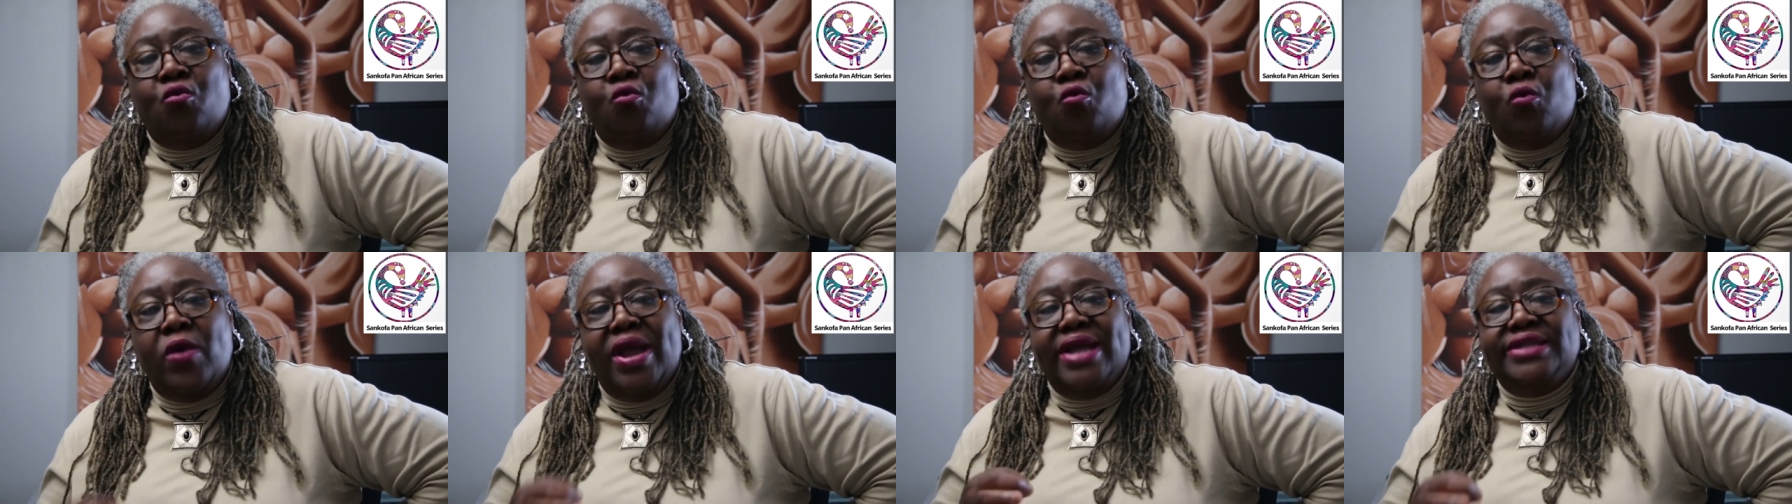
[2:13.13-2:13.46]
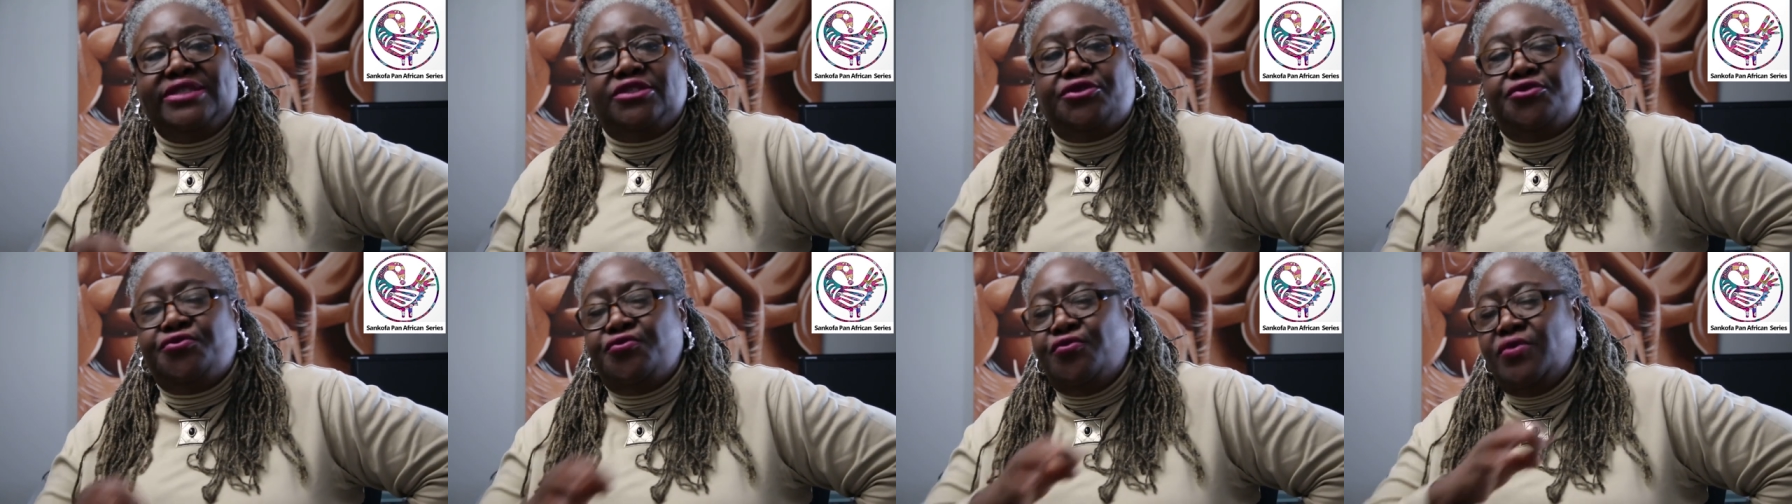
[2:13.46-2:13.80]

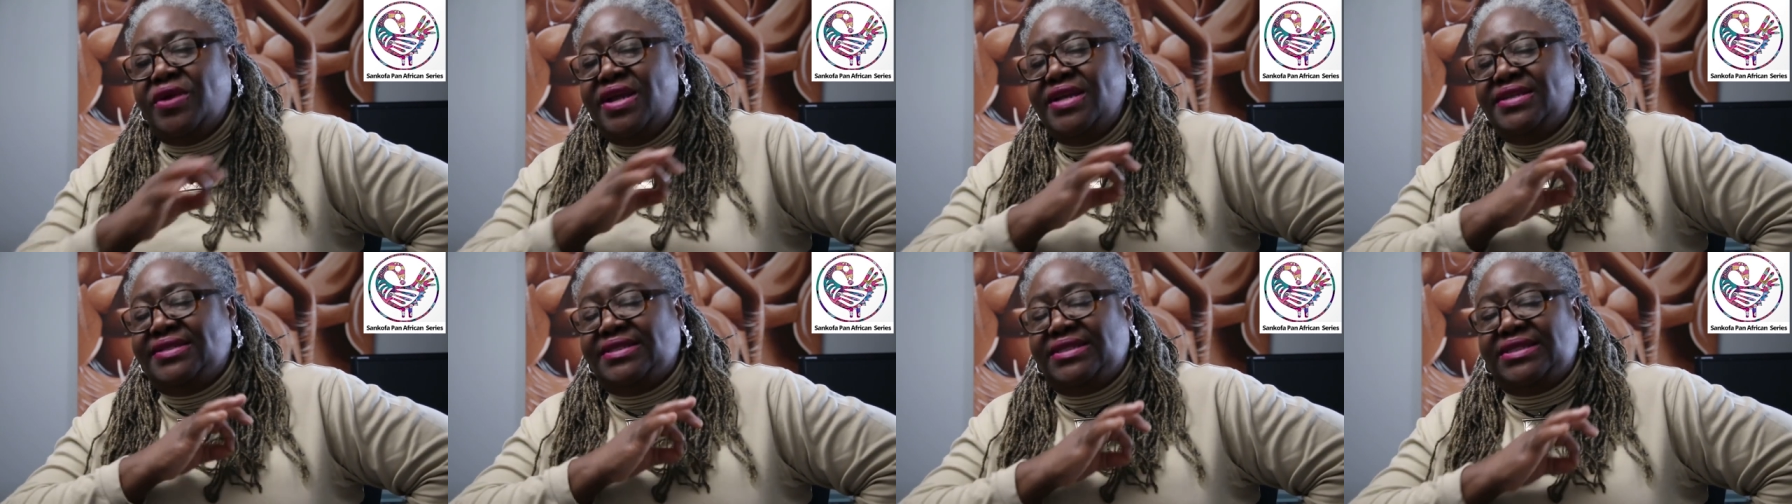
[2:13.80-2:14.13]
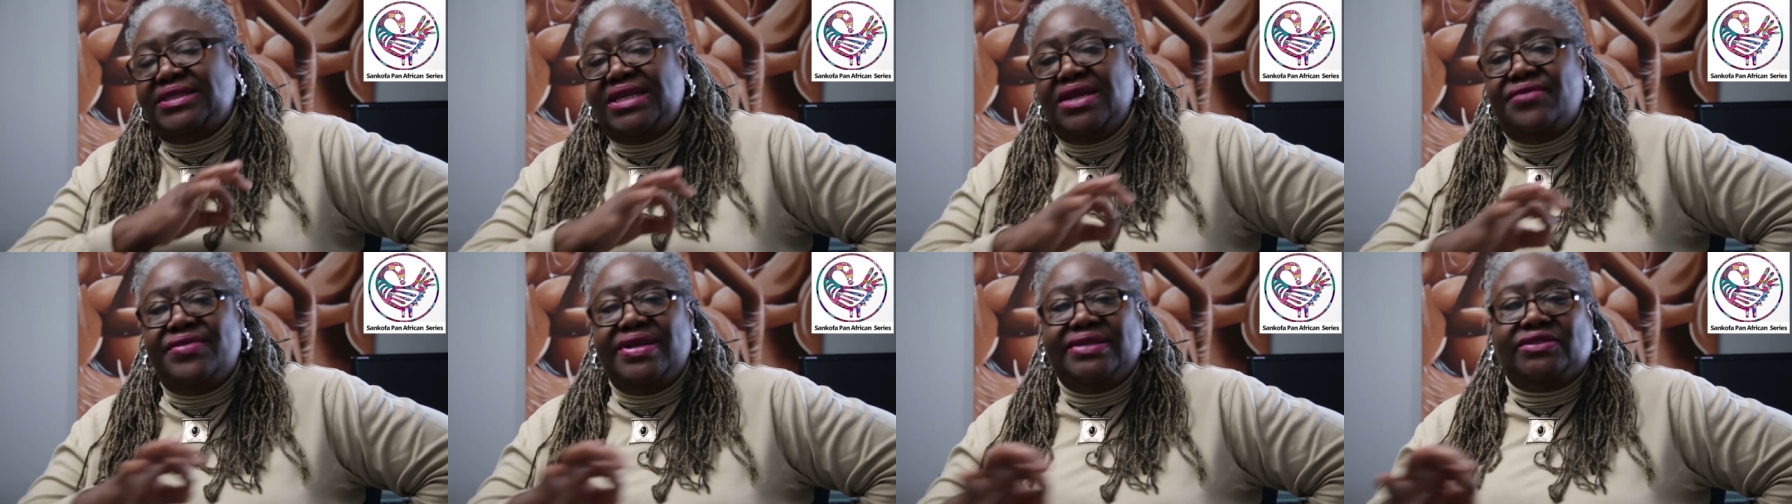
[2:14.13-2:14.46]
went through a
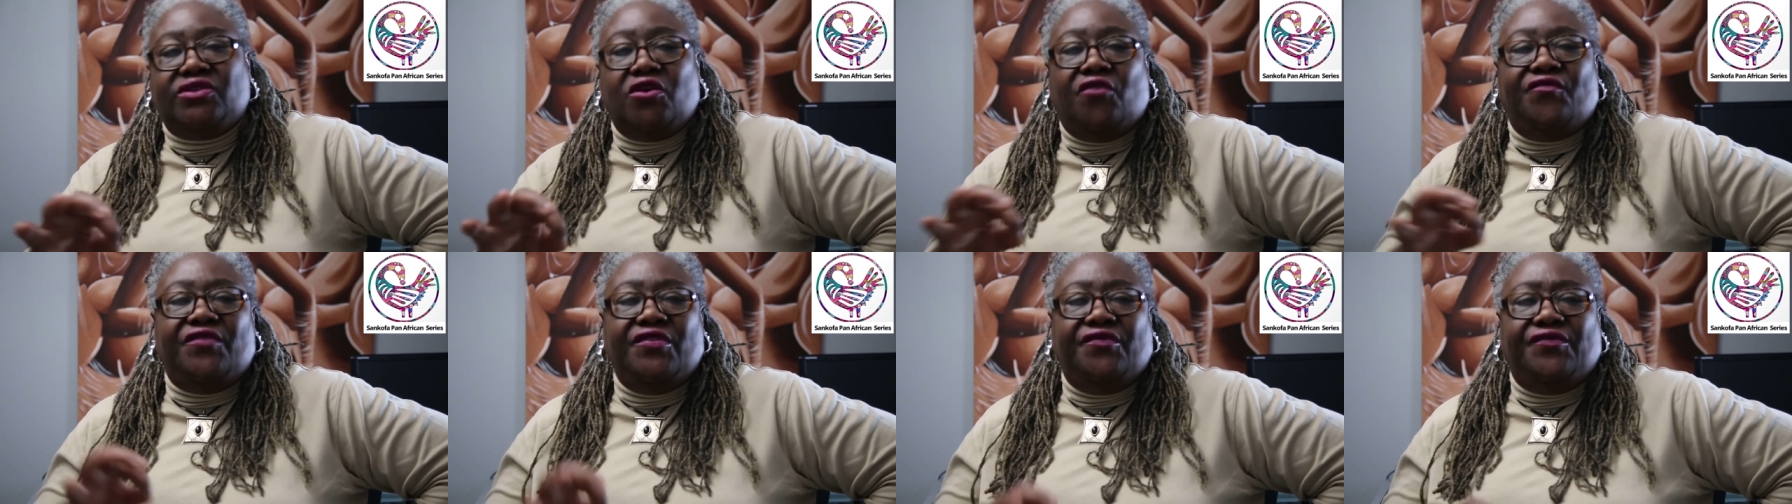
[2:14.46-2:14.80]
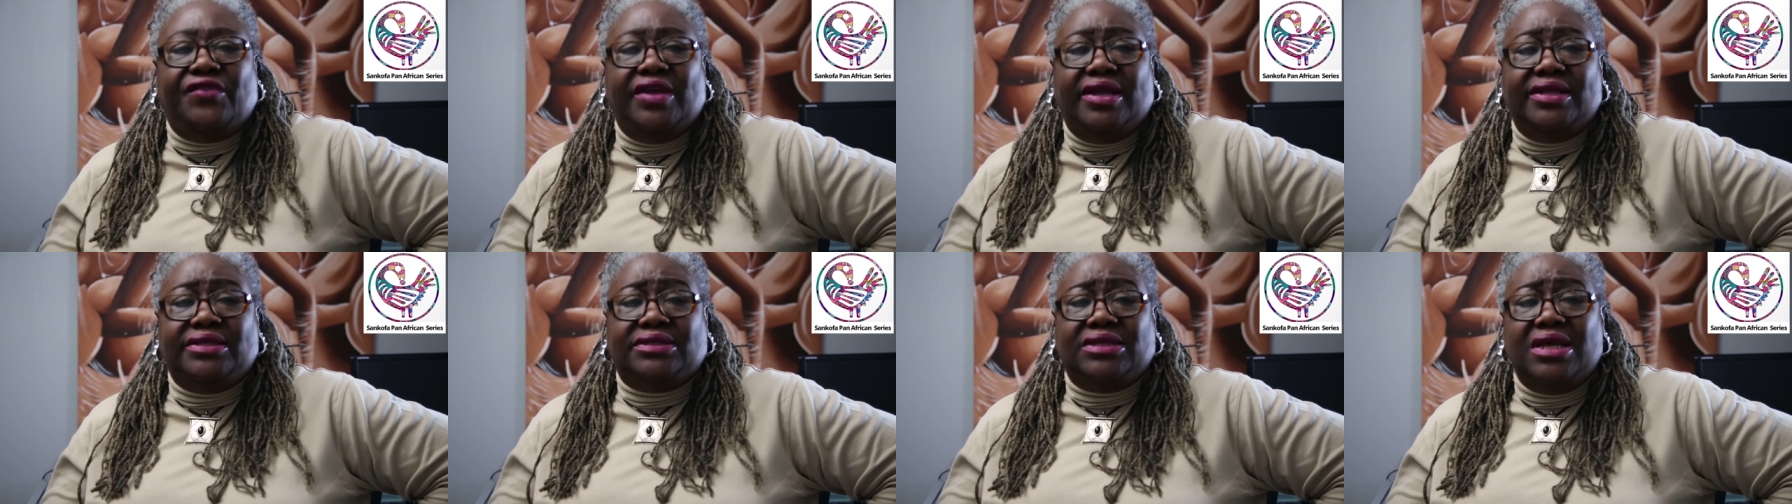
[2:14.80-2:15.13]
series of
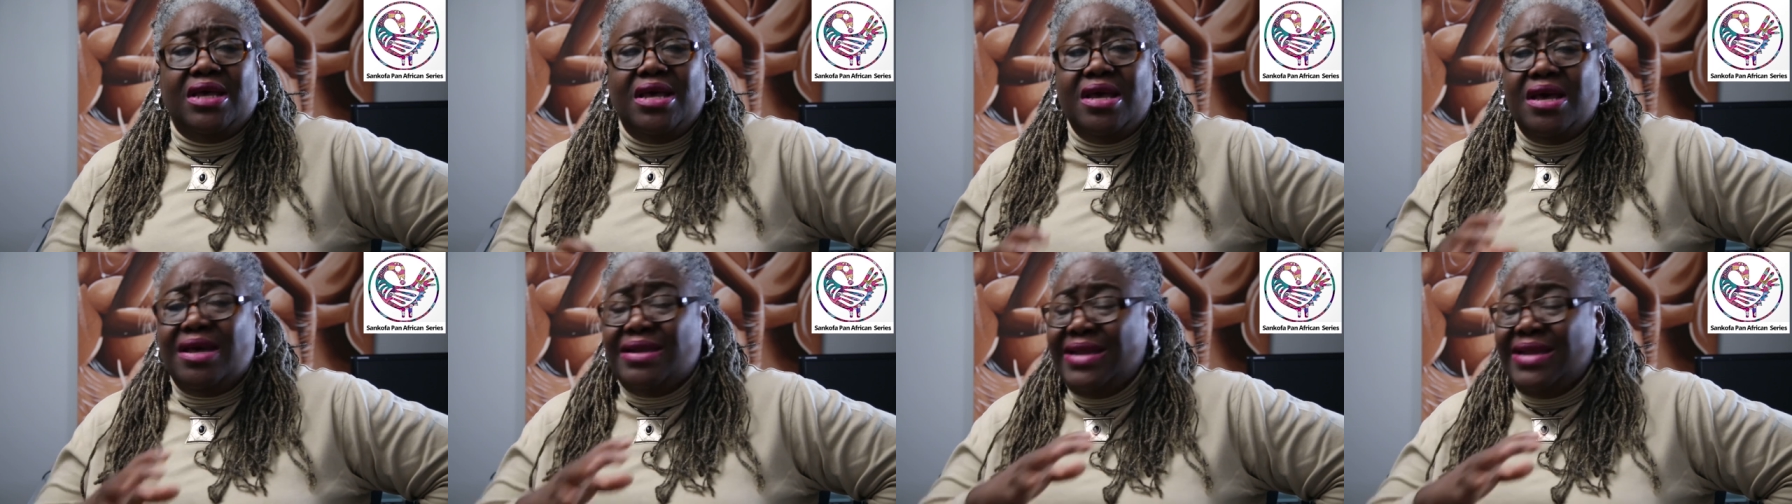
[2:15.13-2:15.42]
events